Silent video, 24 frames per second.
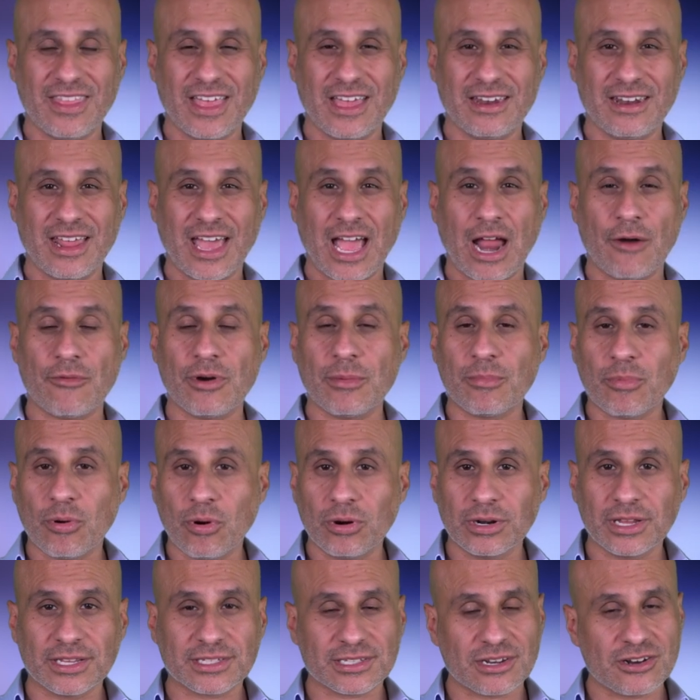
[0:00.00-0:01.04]
then a
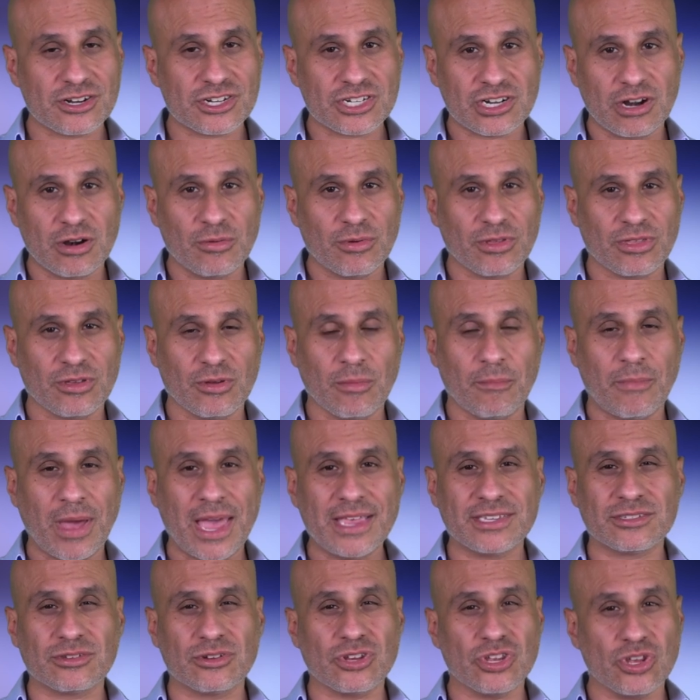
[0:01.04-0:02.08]
report that's gonna share with you
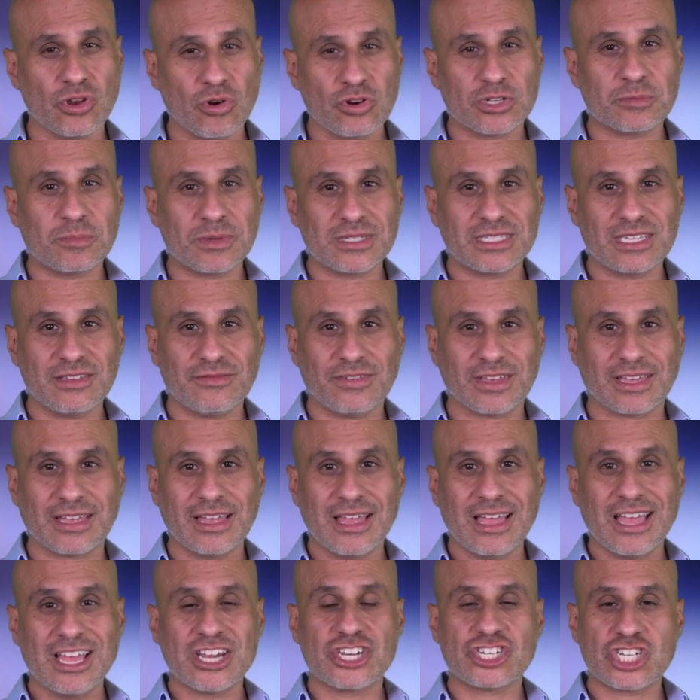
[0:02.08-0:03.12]
based on your specific
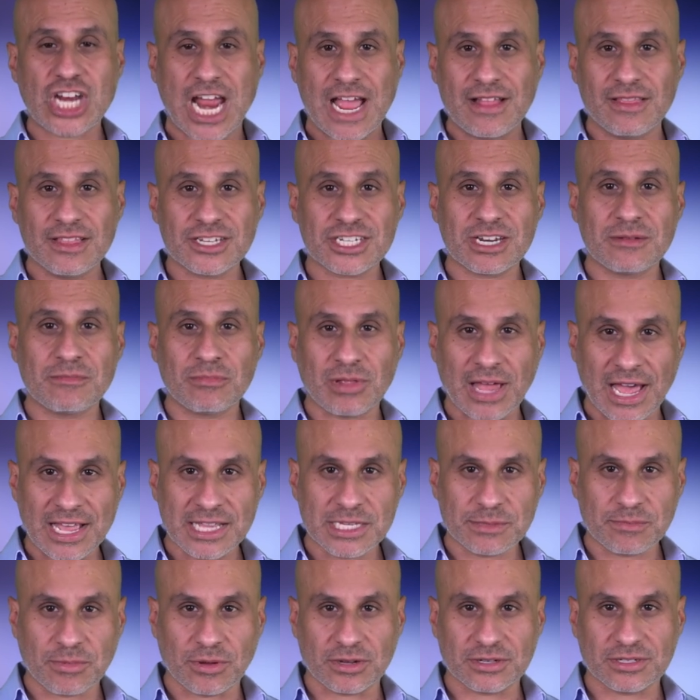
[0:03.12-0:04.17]
challenge and blind
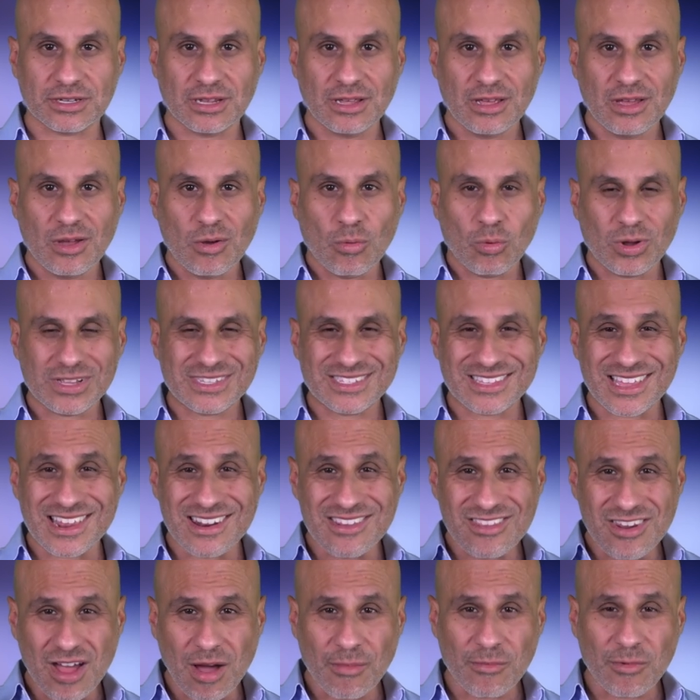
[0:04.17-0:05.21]
spot. What's the
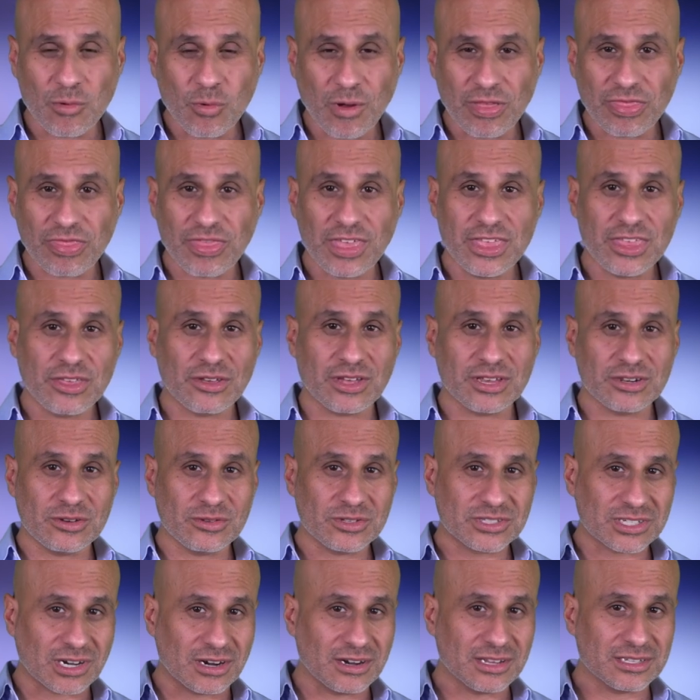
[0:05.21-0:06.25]
number one thing you can do
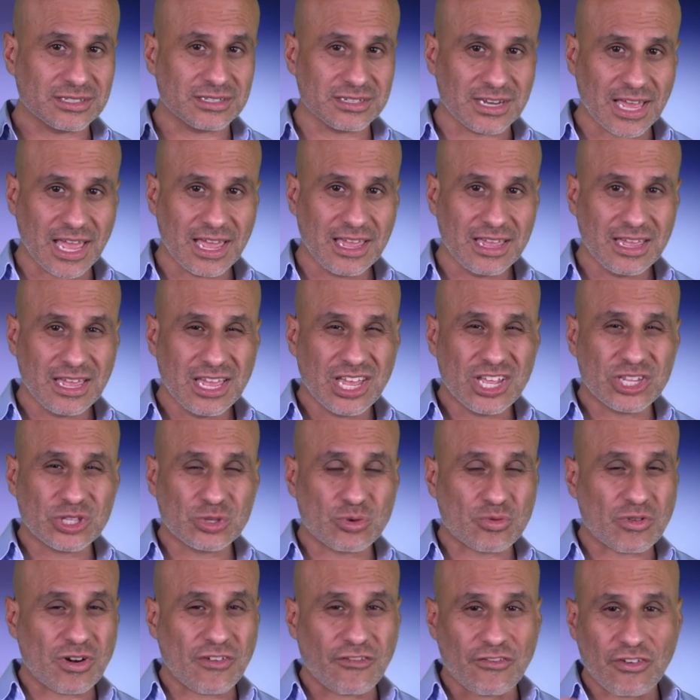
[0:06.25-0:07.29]
starting today
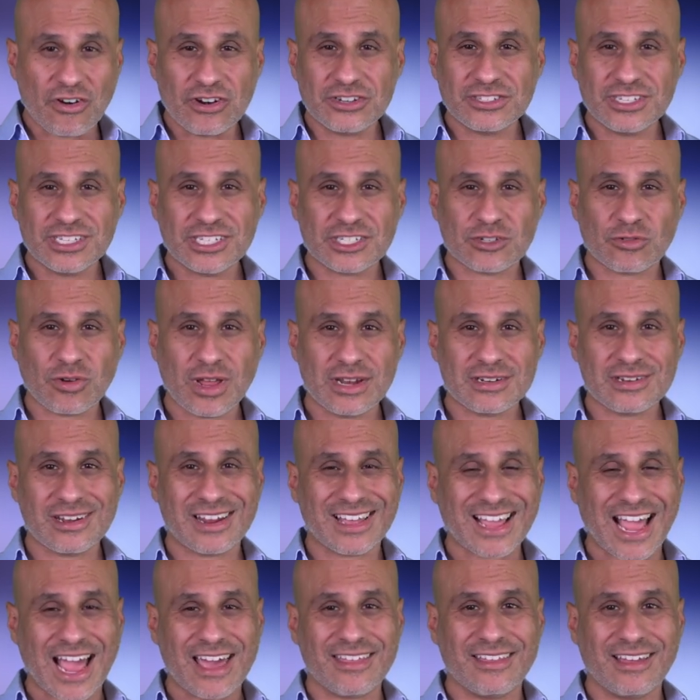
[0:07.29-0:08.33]
to reverse this trend
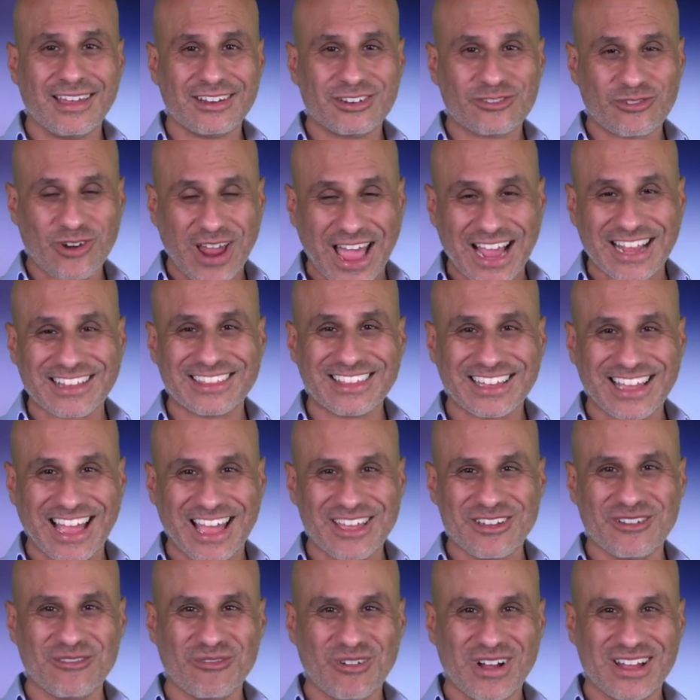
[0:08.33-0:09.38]
and attract the guy
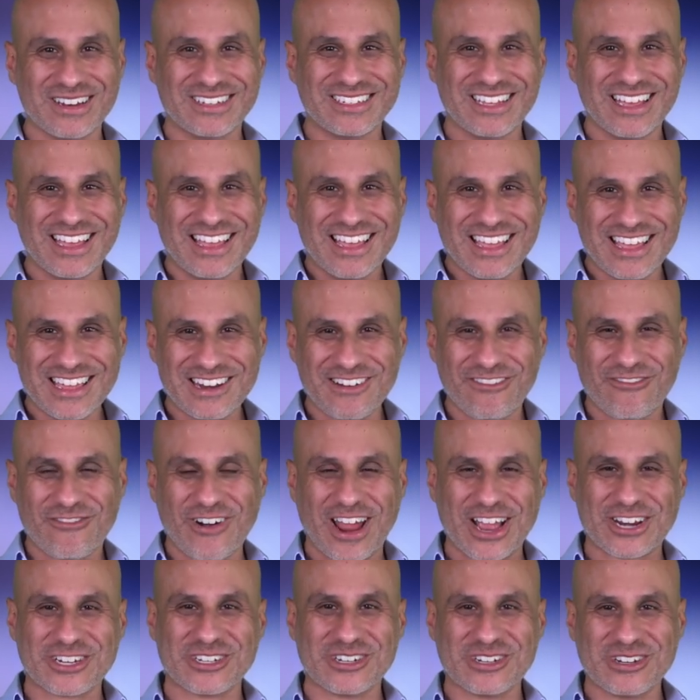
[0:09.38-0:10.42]
you want in a
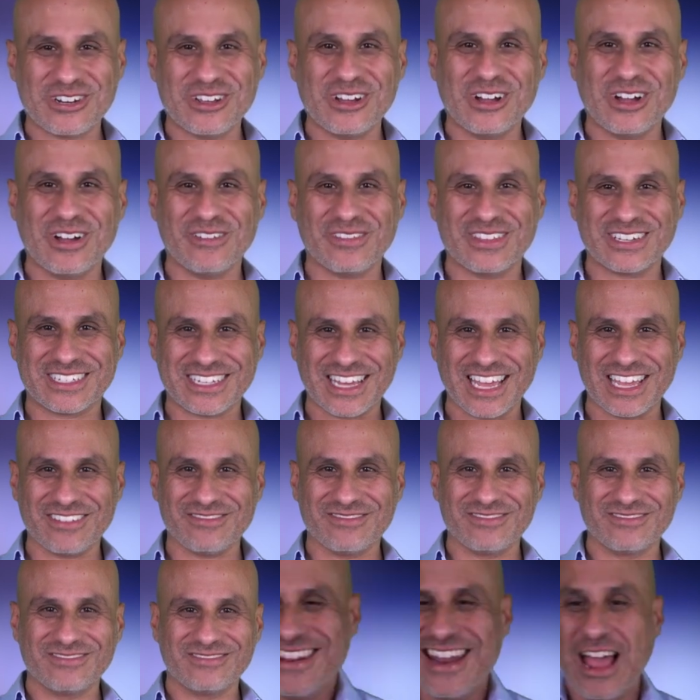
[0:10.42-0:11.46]
fraction of the time?
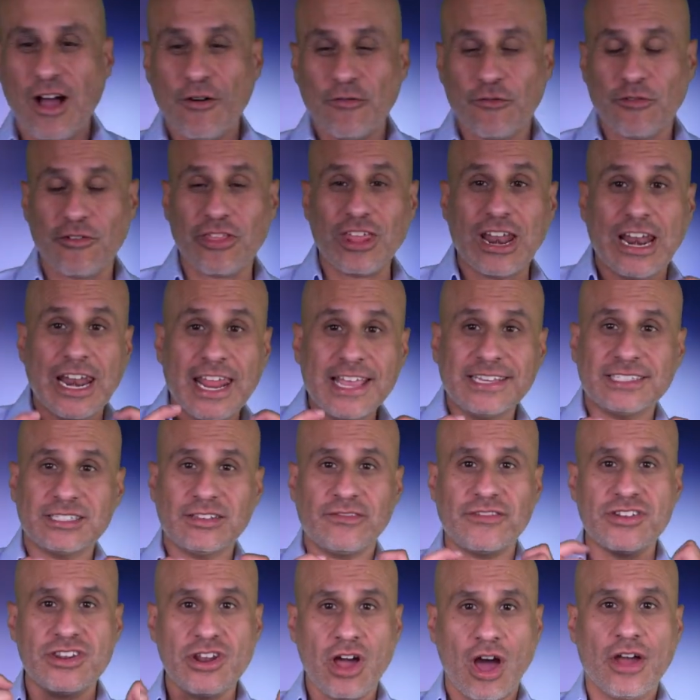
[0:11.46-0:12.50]
Now, for the list
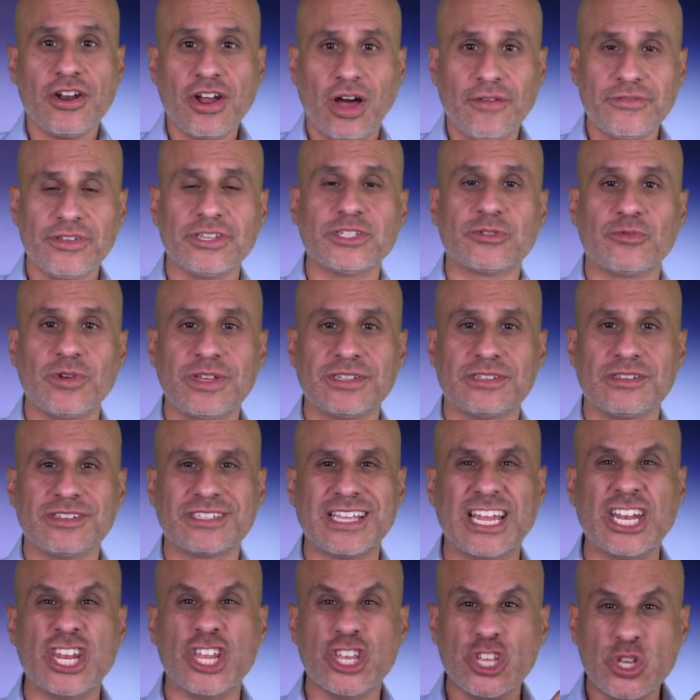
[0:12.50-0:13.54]
of non obvious reasons
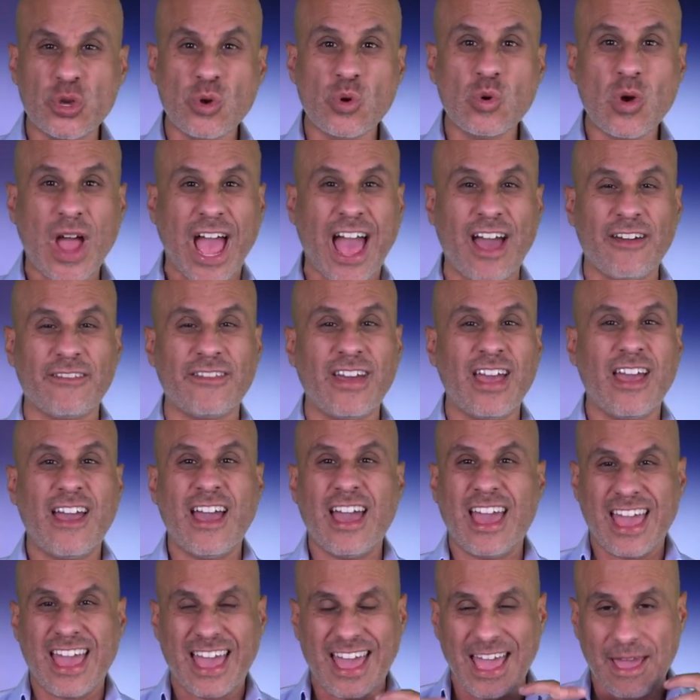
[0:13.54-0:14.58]
that you have
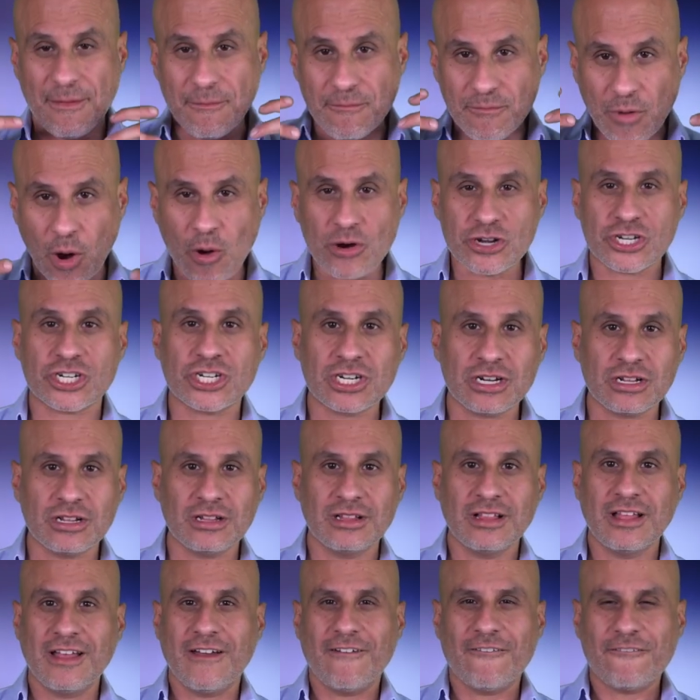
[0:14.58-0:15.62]

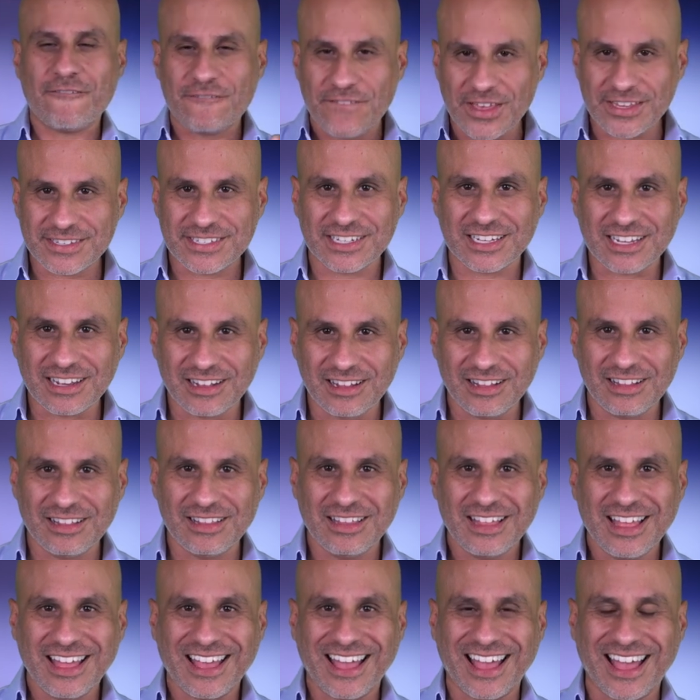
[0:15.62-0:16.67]
emotional,
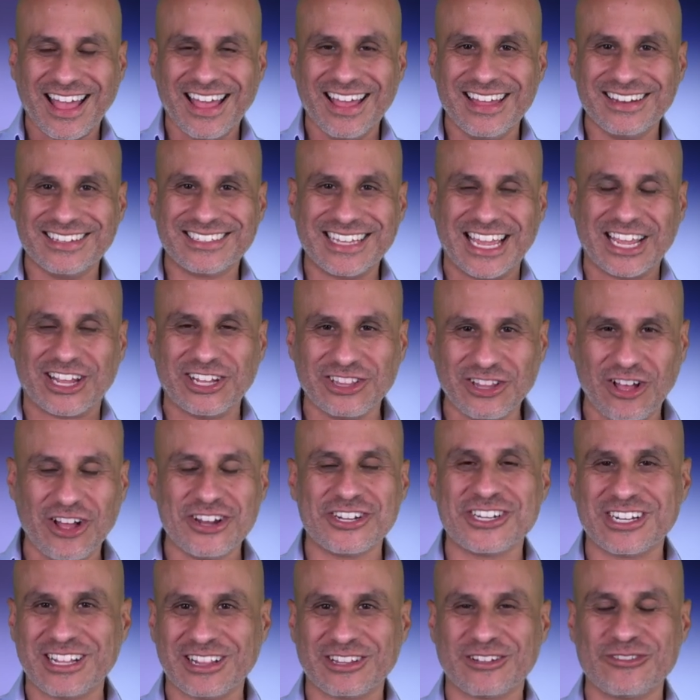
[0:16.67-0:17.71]
physical, and
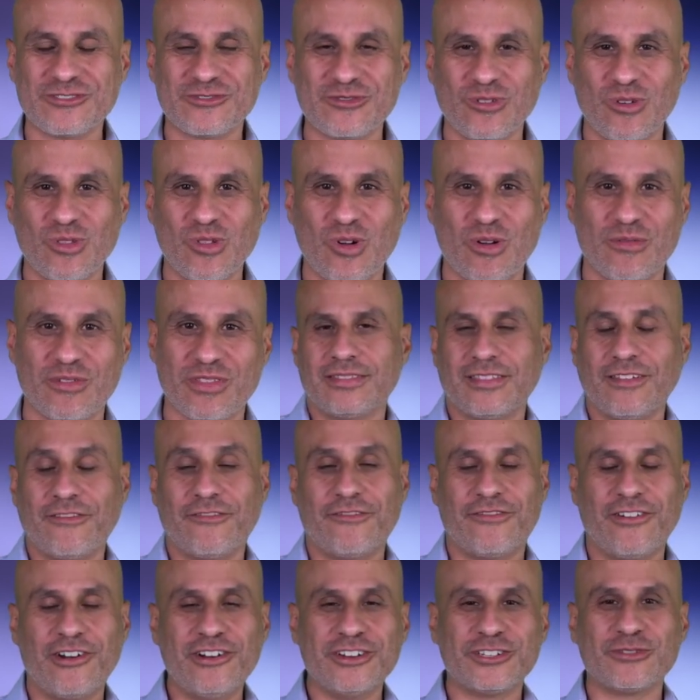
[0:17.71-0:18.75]
psychological control over. The
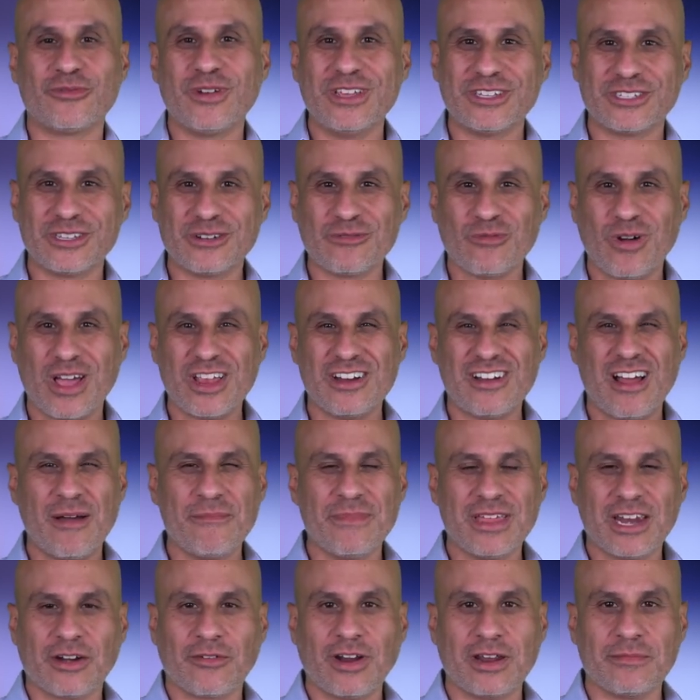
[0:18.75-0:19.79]
first reason why you're not
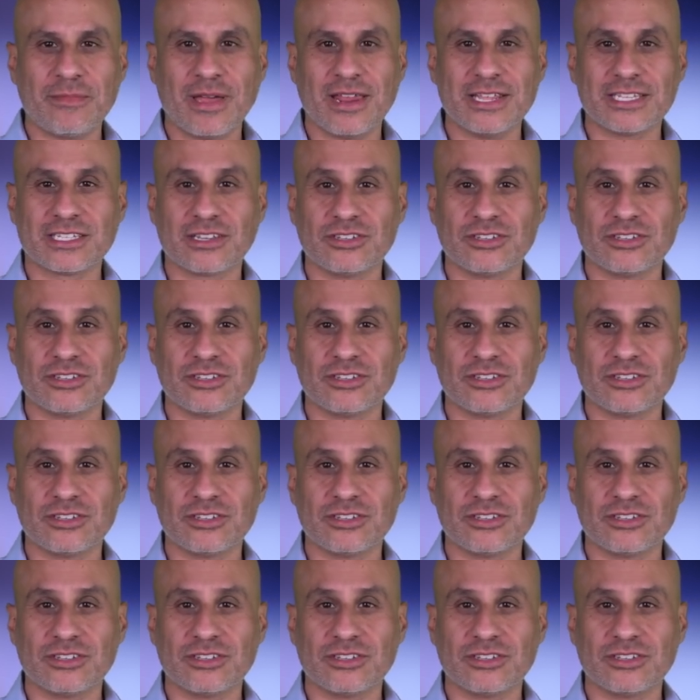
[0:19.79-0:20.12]
meeting great men is